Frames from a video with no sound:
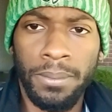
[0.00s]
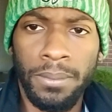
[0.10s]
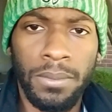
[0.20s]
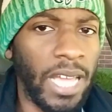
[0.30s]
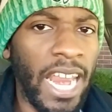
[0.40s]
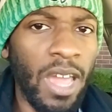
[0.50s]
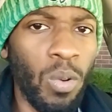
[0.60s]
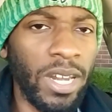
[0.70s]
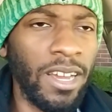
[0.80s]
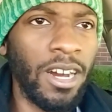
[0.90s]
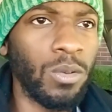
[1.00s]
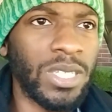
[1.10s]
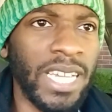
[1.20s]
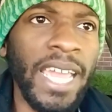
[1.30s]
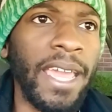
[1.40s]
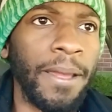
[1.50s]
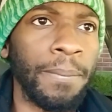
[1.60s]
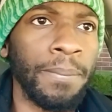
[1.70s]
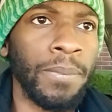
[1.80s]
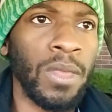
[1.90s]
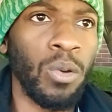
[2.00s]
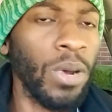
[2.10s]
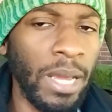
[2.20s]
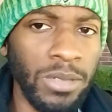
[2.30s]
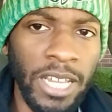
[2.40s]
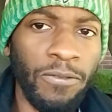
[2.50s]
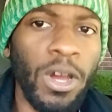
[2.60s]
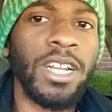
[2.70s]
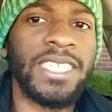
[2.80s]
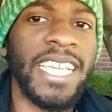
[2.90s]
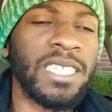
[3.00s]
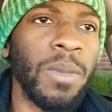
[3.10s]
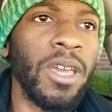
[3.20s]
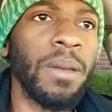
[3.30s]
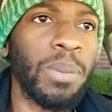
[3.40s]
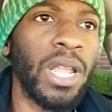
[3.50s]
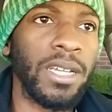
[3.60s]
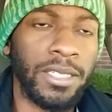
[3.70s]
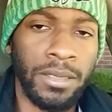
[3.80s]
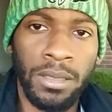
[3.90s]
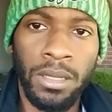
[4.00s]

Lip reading: That ain't what Doug was saying when he was in front of 6 million plus